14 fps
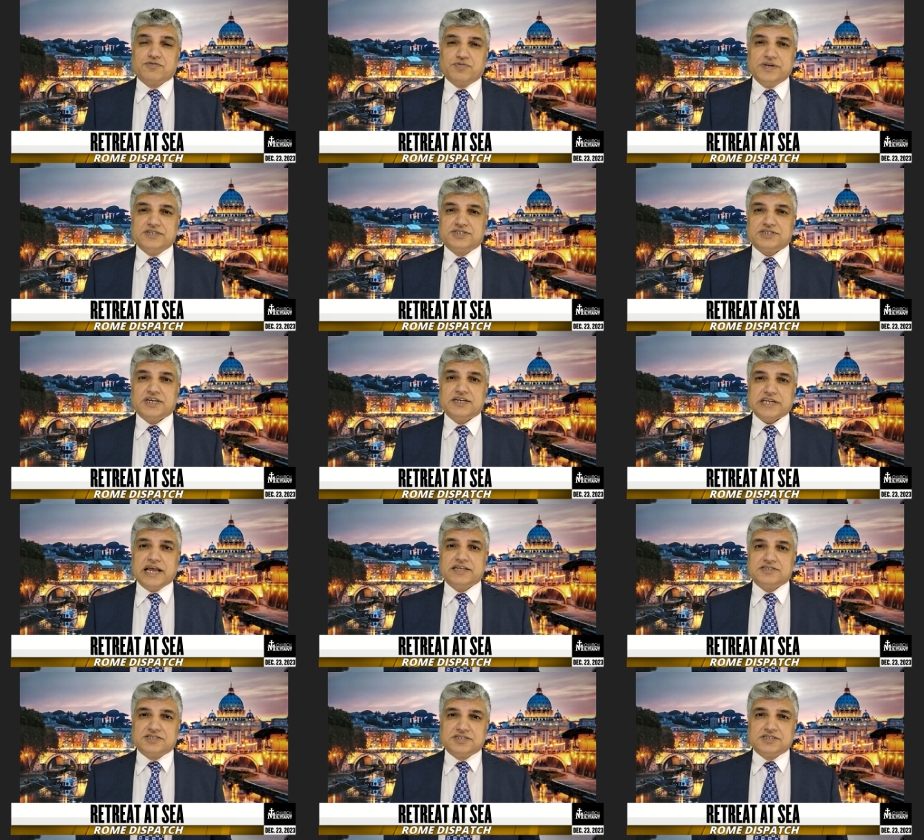research
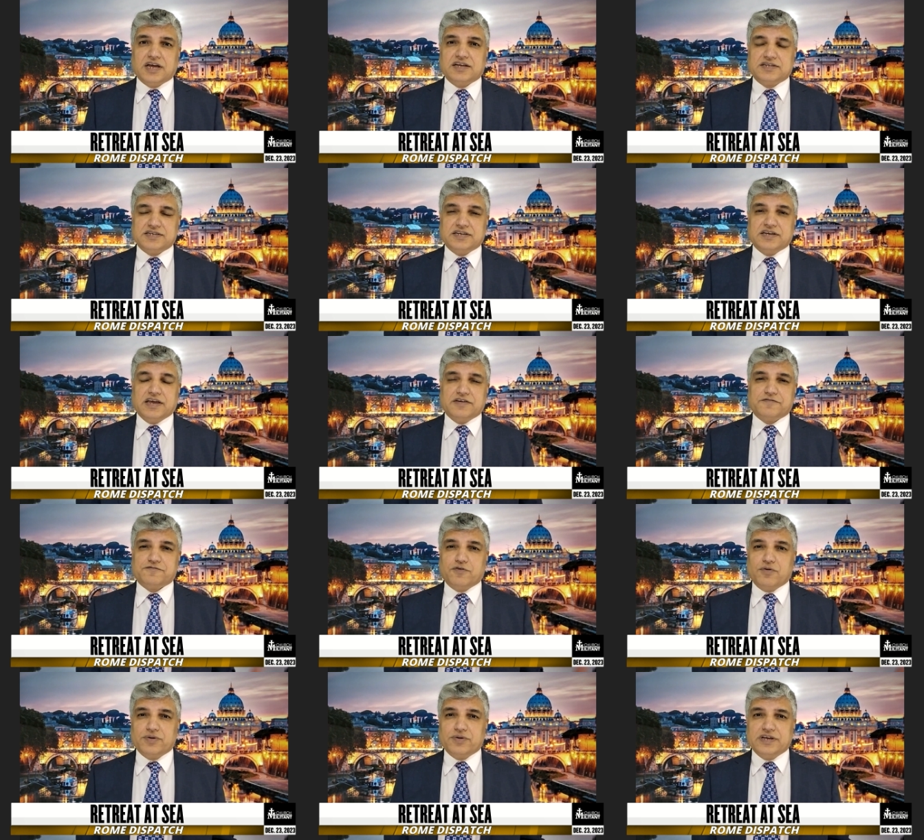and study, uh,
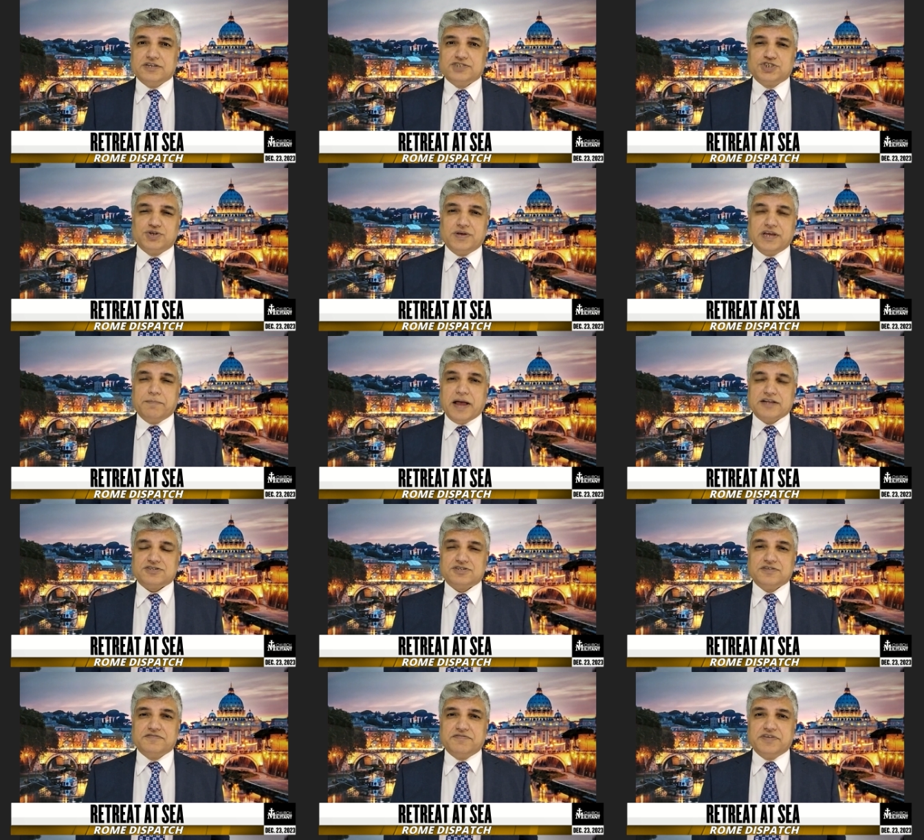four years doing a
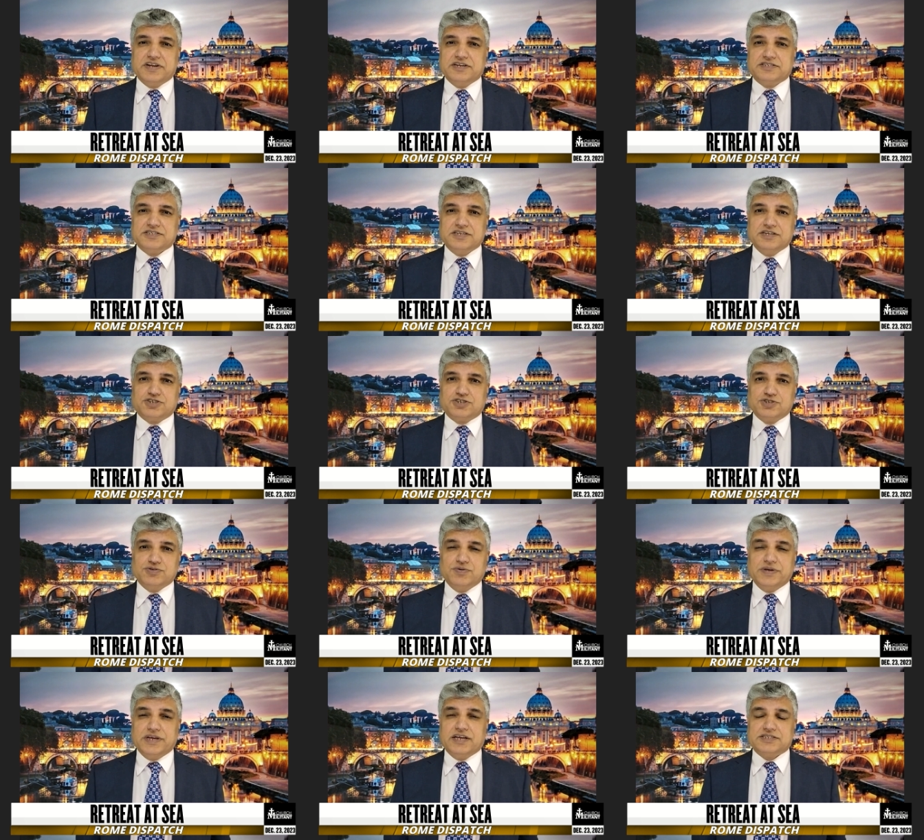Bachelor of Divinity,
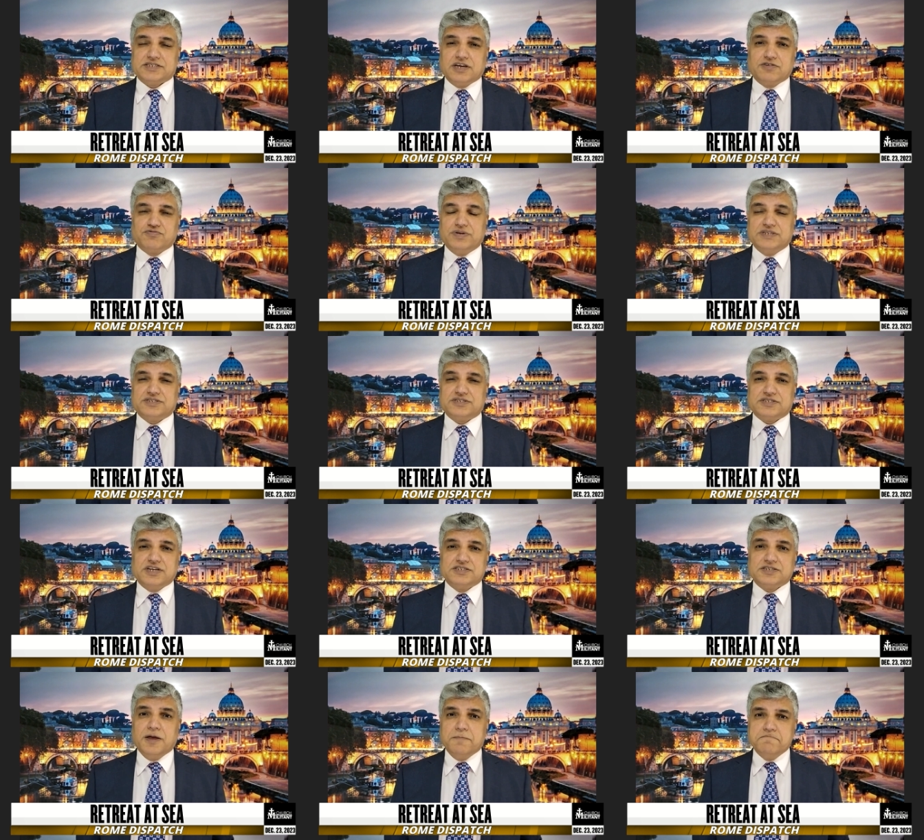two years a uh,
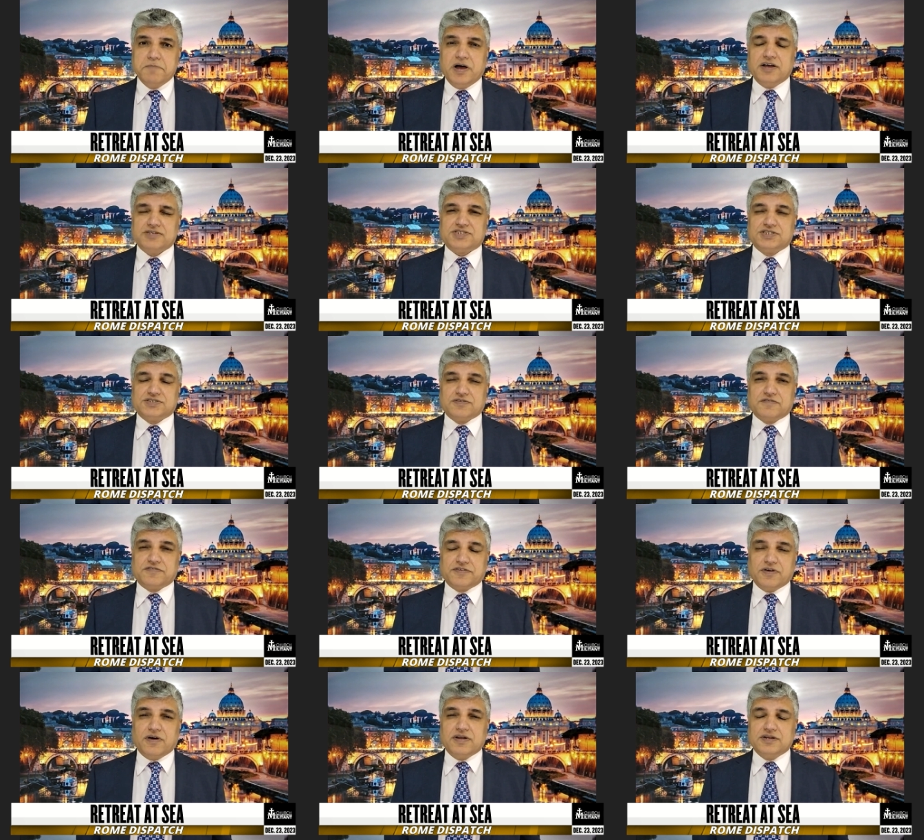research Master's of
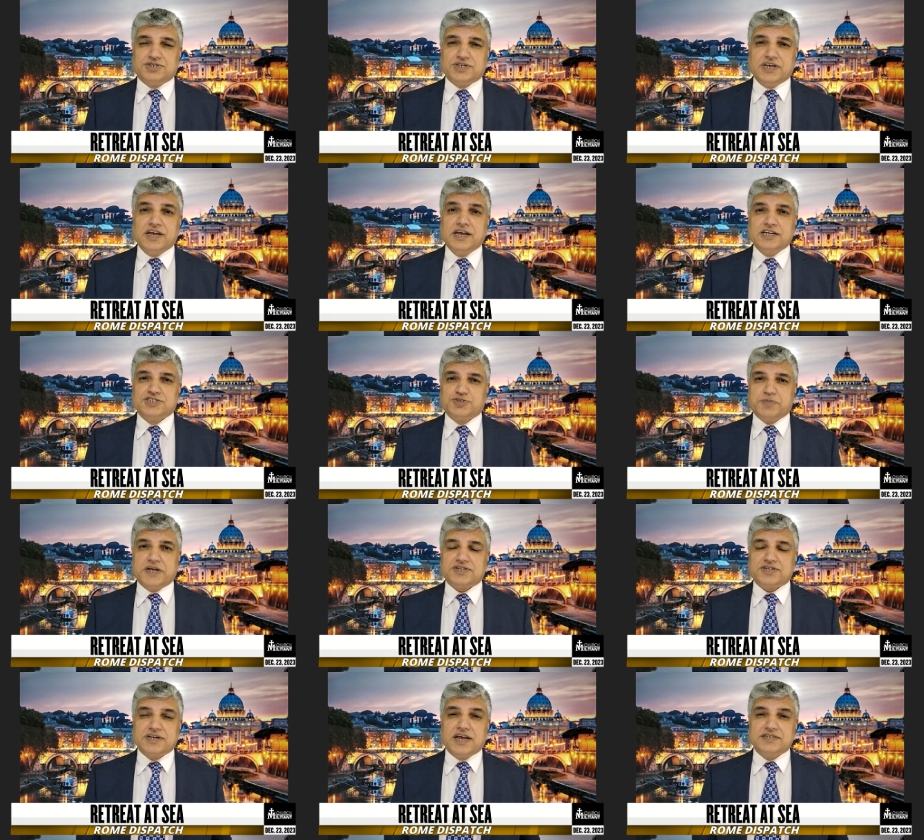Theology,
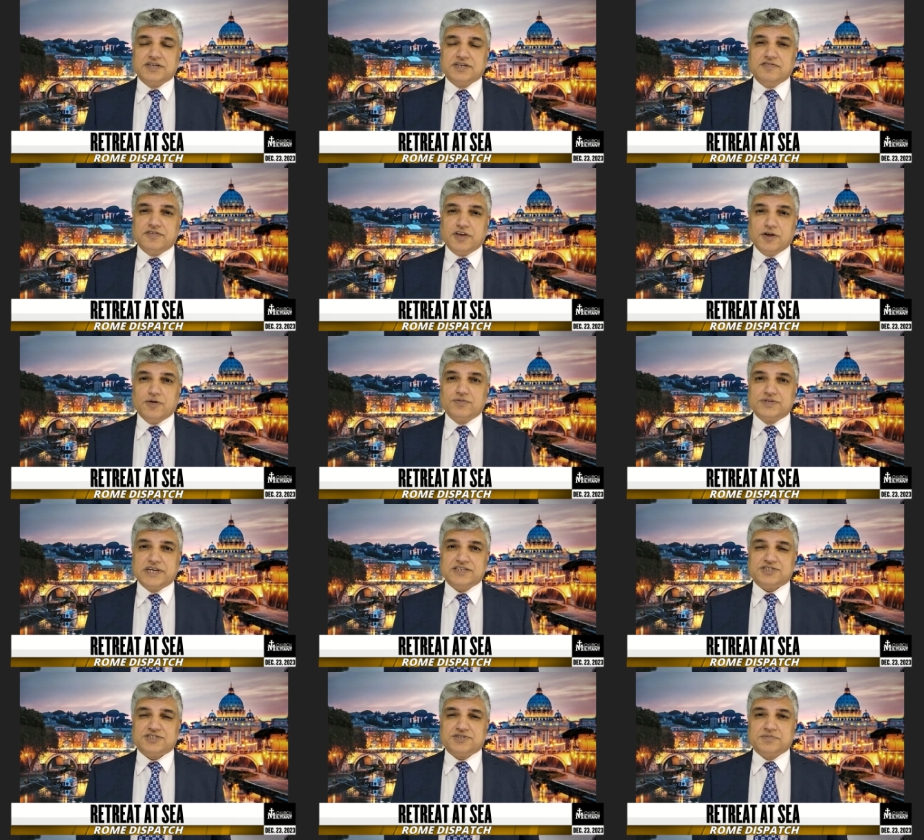specializing in the Old
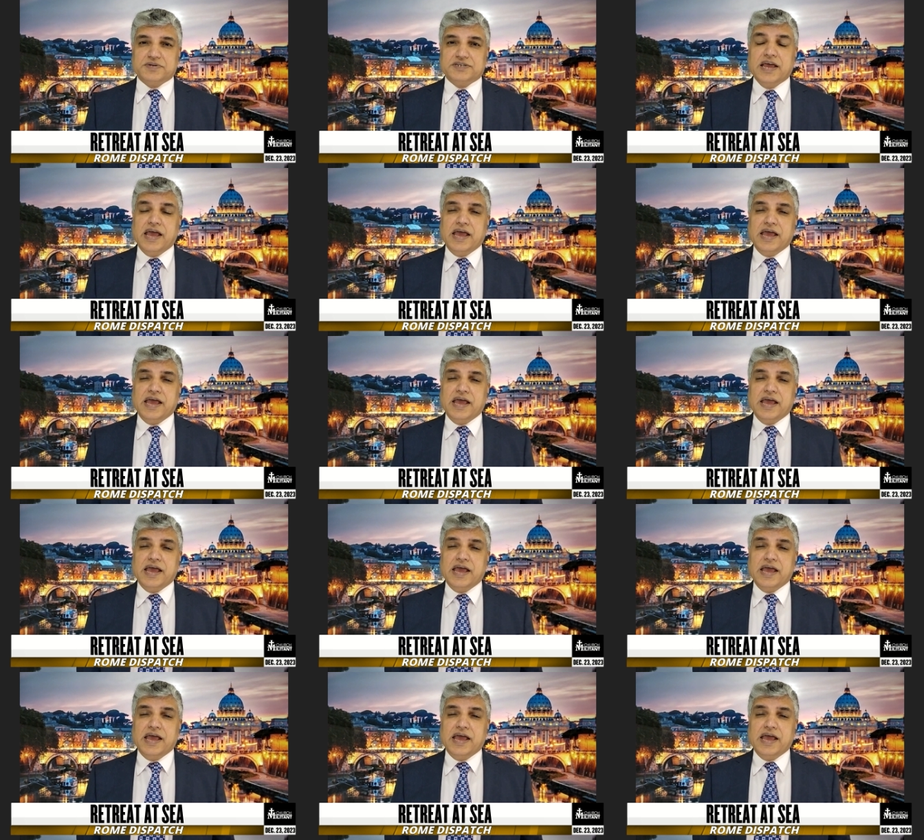Testament,